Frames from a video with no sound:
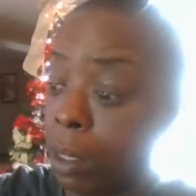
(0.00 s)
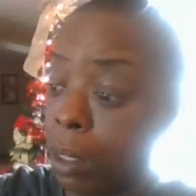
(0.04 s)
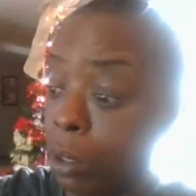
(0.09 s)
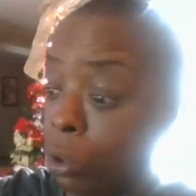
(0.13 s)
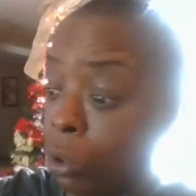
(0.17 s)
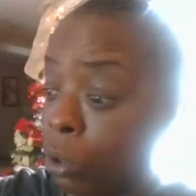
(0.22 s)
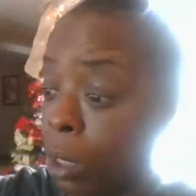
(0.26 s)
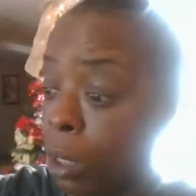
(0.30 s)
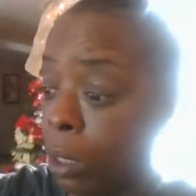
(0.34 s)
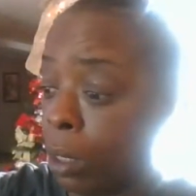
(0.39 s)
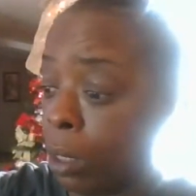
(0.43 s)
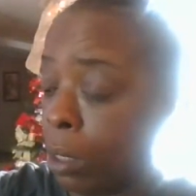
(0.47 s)
said
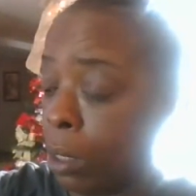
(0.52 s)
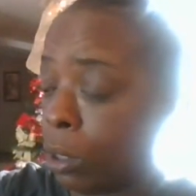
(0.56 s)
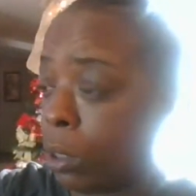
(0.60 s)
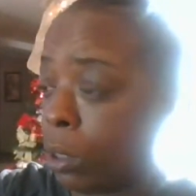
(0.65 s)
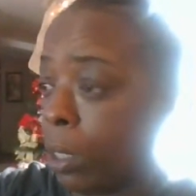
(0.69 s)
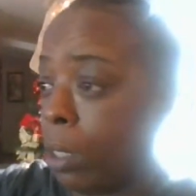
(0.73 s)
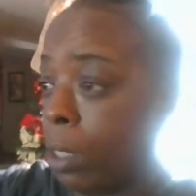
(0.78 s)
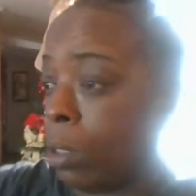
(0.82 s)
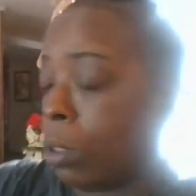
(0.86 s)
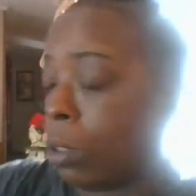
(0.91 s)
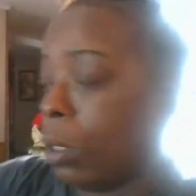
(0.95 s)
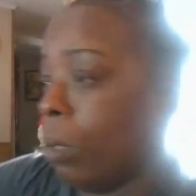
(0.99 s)
trucking has
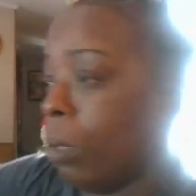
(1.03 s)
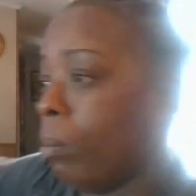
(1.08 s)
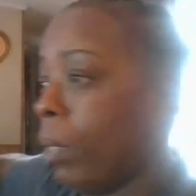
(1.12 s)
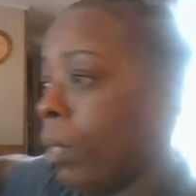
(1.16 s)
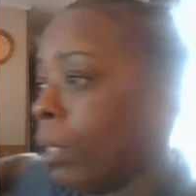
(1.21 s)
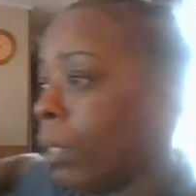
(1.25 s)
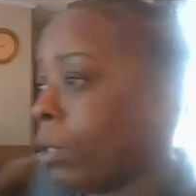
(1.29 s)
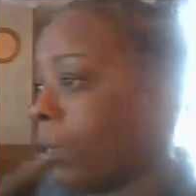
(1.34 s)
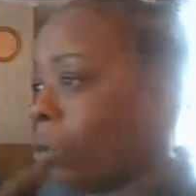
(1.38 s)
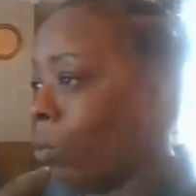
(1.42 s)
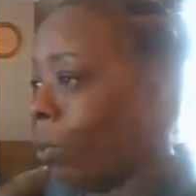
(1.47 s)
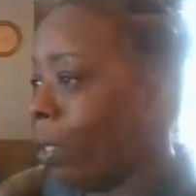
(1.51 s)
changed so
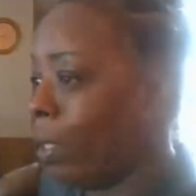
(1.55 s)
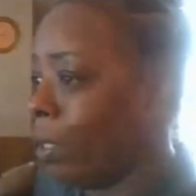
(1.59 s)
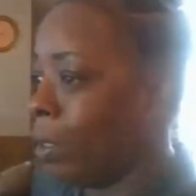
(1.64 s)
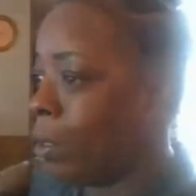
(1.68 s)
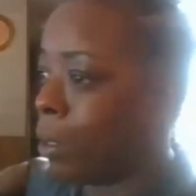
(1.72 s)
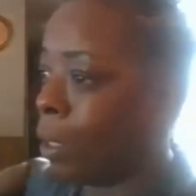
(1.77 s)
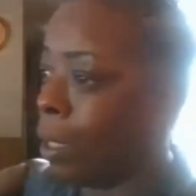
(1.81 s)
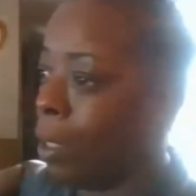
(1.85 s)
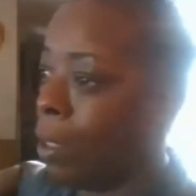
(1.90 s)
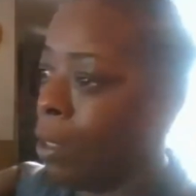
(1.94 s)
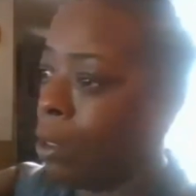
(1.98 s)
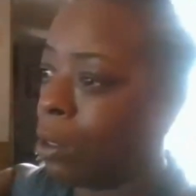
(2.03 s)
much, the weight
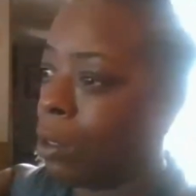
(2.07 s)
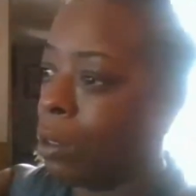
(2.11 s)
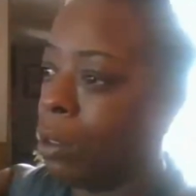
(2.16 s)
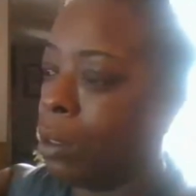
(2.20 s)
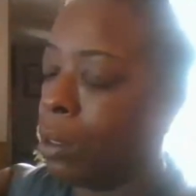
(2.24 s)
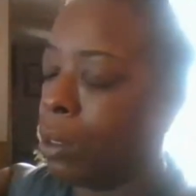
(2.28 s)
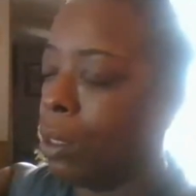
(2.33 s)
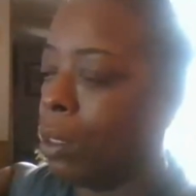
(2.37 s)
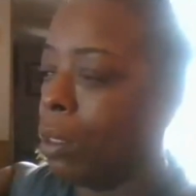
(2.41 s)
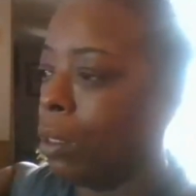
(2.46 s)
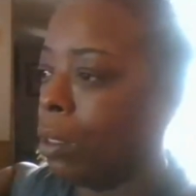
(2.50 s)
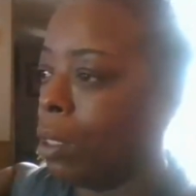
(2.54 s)
stations
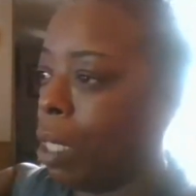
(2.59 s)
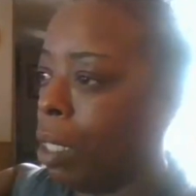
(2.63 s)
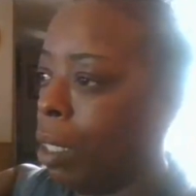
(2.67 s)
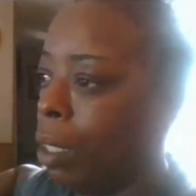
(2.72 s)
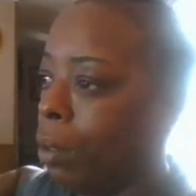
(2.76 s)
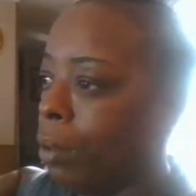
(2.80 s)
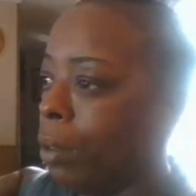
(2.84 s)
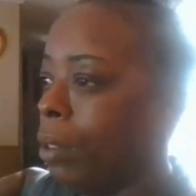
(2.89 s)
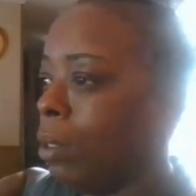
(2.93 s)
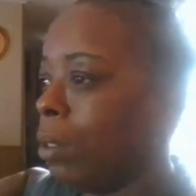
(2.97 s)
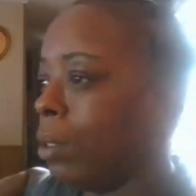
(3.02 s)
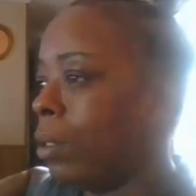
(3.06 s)
and
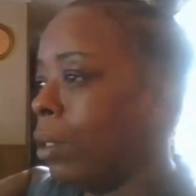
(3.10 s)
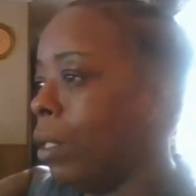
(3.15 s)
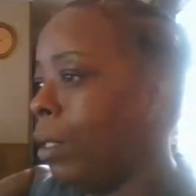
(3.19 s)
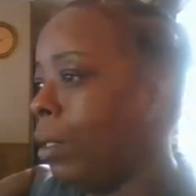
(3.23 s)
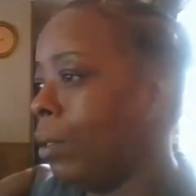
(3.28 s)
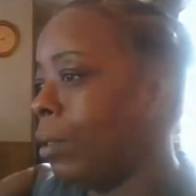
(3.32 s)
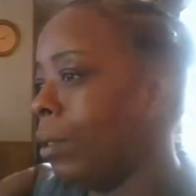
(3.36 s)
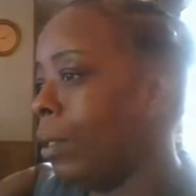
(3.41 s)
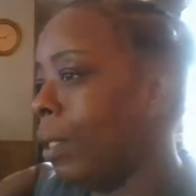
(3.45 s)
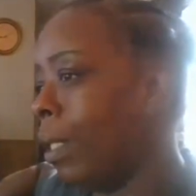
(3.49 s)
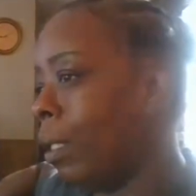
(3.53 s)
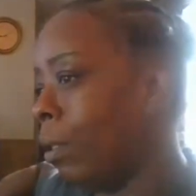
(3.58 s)
all these
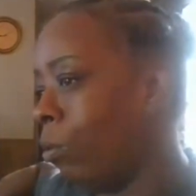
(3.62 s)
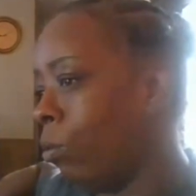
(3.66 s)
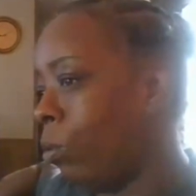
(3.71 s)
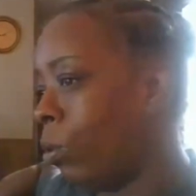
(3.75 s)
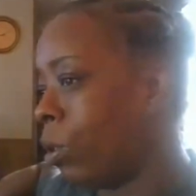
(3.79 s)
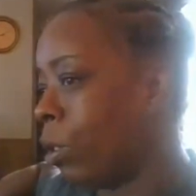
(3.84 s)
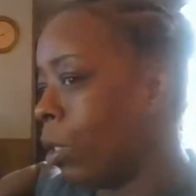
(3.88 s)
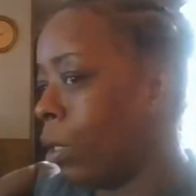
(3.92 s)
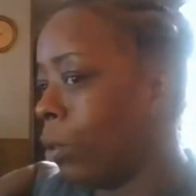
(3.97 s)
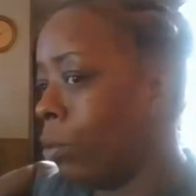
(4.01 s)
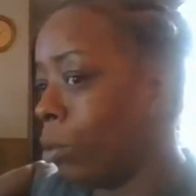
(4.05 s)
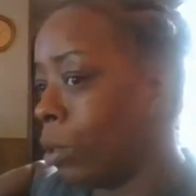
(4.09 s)
things. And now we
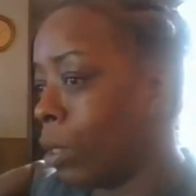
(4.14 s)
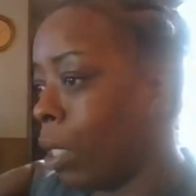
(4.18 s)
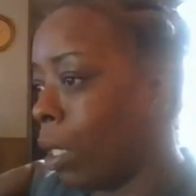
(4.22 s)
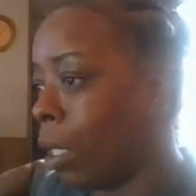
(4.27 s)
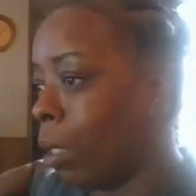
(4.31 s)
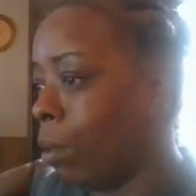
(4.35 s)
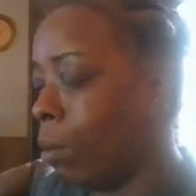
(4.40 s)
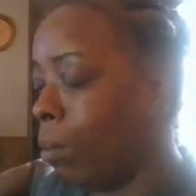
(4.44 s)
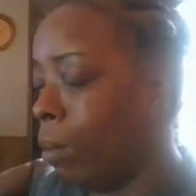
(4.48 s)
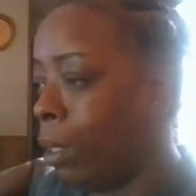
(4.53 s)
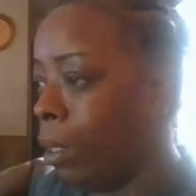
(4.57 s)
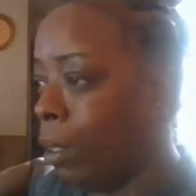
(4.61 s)
talk, he was
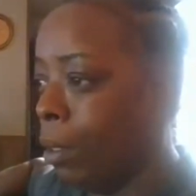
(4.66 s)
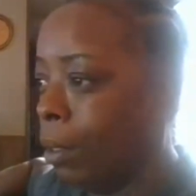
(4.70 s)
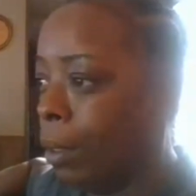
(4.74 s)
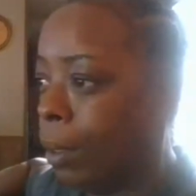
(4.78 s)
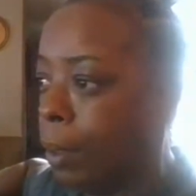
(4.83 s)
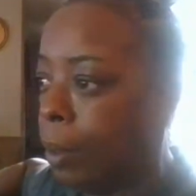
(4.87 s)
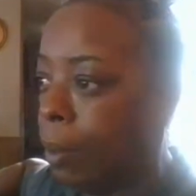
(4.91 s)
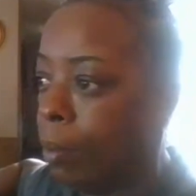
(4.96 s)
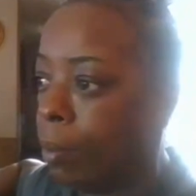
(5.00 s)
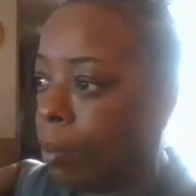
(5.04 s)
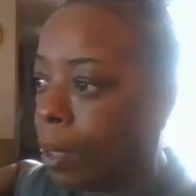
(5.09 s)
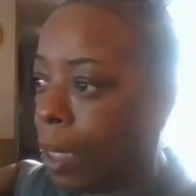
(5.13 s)
talking to me
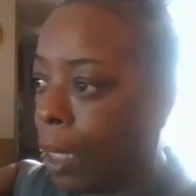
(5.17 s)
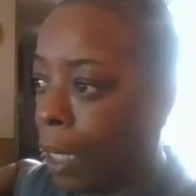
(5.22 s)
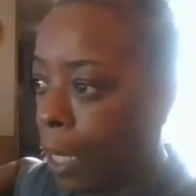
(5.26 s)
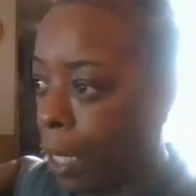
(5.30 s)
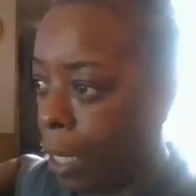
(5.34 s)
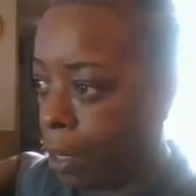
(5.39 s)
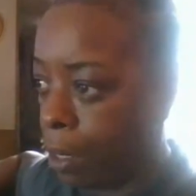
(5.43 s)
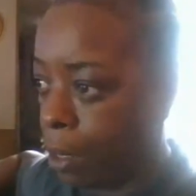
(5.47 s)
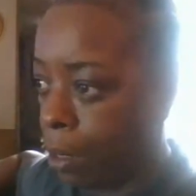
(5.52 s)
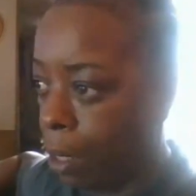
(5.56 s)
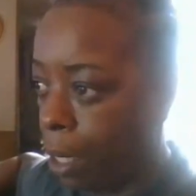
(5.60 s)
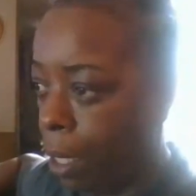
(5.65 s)

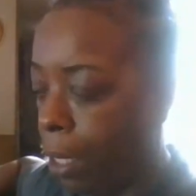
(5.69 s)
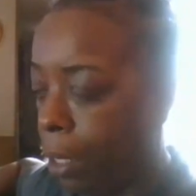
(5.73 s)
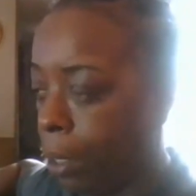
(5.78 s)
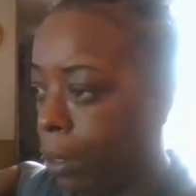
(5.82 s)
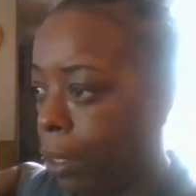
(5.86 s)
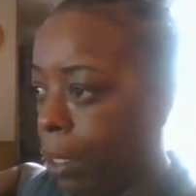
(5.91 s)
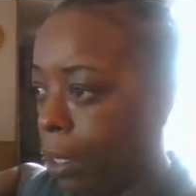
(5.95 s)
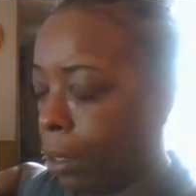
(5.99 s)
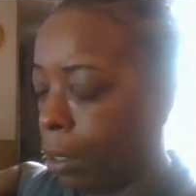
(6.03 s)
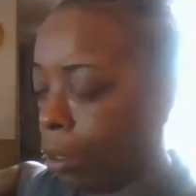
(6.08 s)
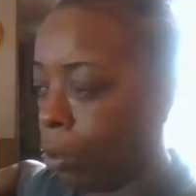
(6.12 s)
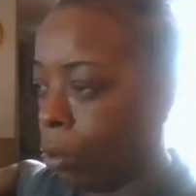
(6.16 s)
last night
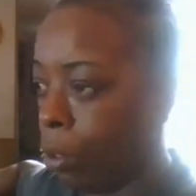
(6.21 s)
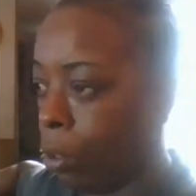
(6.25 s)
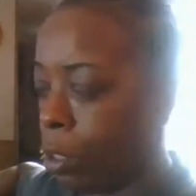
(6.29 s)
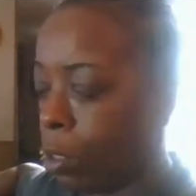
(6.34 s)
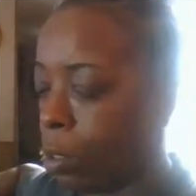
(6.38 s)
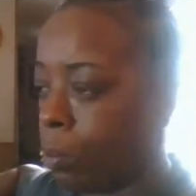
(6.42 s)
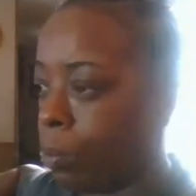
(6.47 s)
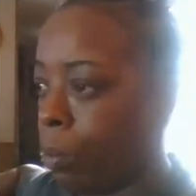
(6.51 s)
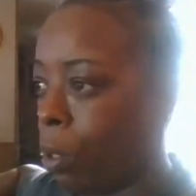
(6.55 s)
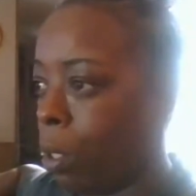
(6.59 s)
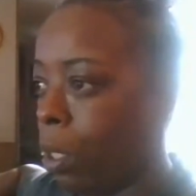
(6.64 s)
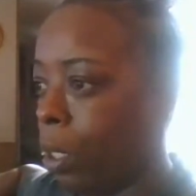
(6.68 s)
at the
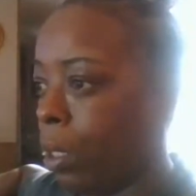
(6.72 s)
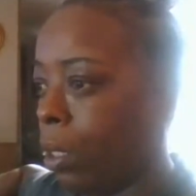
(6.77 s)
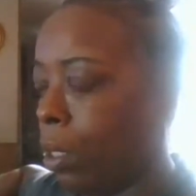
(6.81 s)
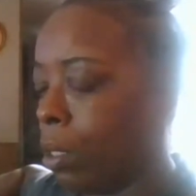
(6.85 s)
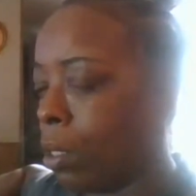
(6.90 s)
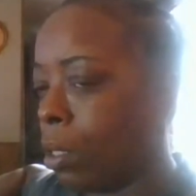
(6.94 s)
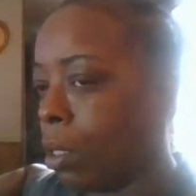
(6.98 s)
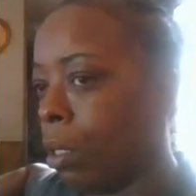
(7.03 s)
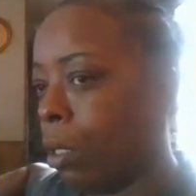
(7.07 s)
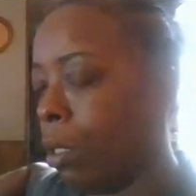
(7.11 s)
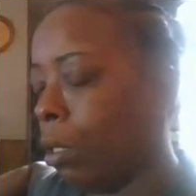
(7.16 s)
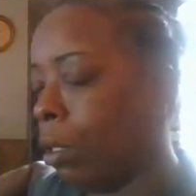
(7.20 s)
Christmas party. he
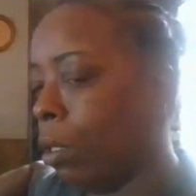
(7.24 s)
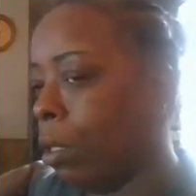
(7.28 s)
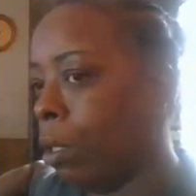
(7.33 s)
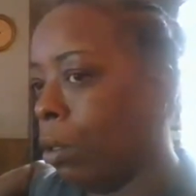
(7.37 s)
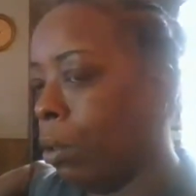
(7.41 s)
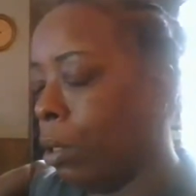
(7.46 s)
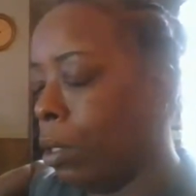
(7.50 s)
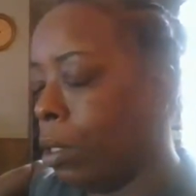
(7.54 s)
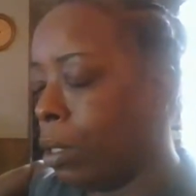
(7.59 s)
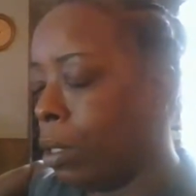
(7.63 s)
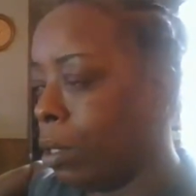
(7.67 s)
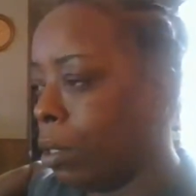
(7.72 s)
said, you
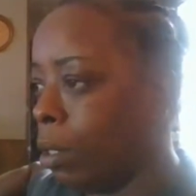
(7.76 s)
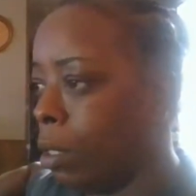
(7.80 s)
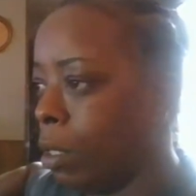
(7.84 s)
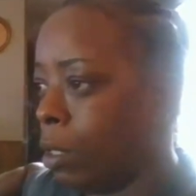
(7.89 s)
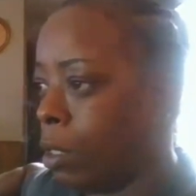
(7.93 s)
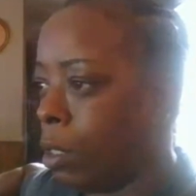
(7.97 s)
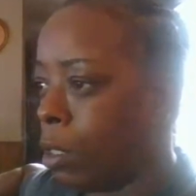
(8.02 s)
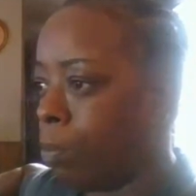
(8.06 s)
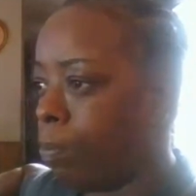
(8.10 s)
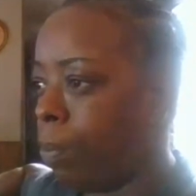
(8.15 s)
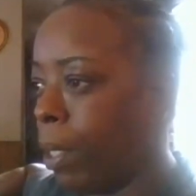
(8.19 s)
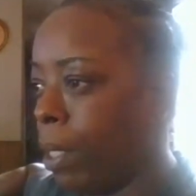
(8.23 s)
know, it's
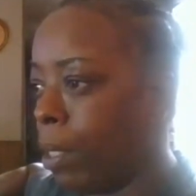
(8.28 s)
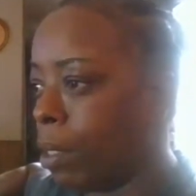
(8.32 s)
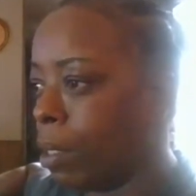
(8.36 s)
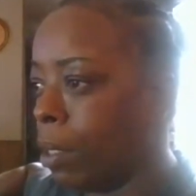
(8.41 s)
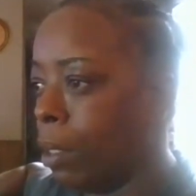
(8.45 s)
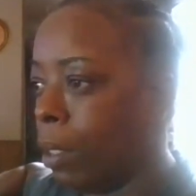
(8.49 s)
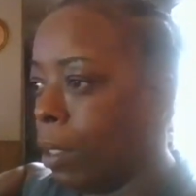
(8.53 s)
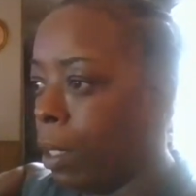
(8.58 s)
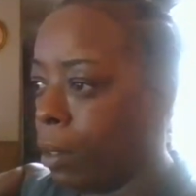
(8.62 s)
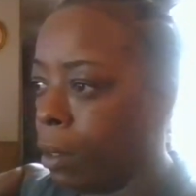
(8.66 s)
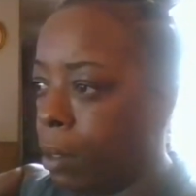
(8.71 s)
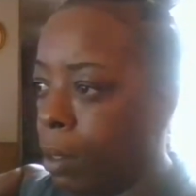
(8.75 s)
it's just
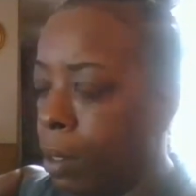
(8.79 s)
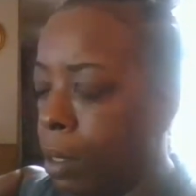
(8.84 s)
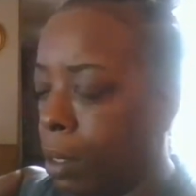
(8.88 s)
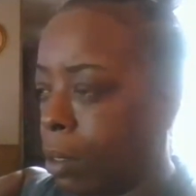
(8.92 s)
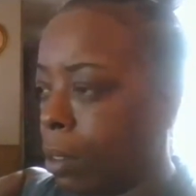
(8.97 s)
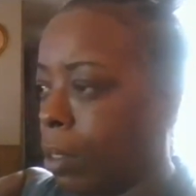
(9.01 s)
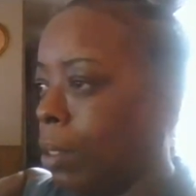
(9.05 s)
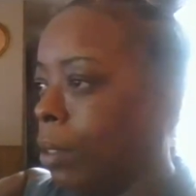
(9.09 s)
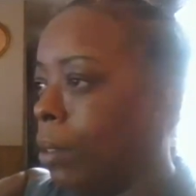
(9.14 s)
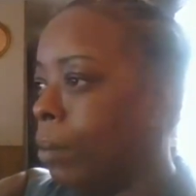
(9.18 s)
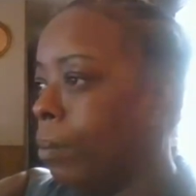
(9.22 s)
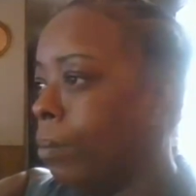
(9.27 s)
basically like
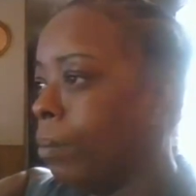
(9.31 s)
this.